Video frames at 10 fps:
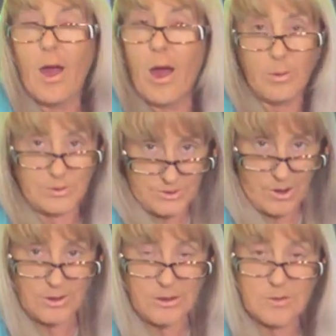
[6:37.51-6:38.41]
I was
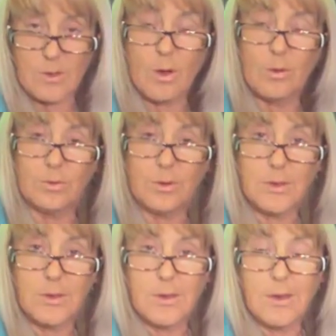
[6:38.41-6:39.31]
9 years old
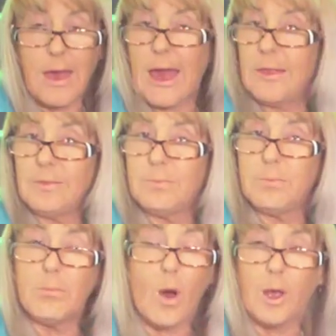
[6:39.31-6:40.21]
and
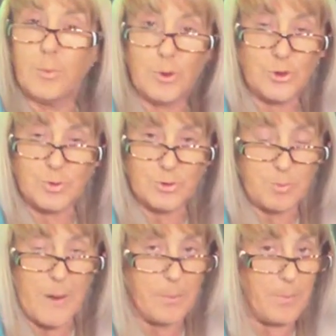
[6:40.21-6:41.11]
my abuse was
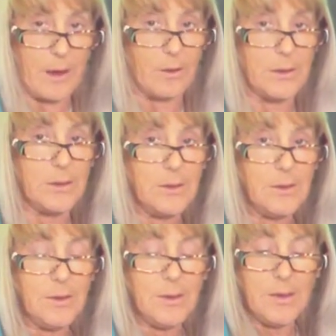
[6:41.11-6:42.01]
barbaric.
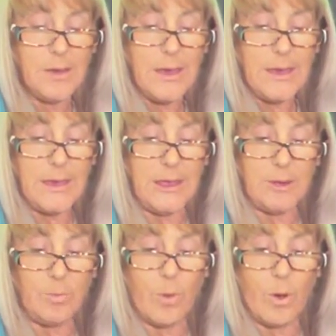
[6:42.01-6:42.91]

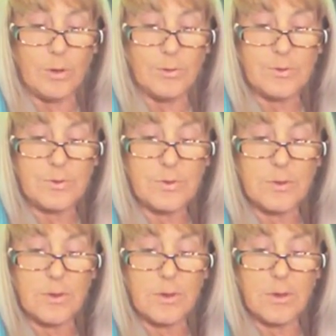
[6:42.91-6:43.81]
It was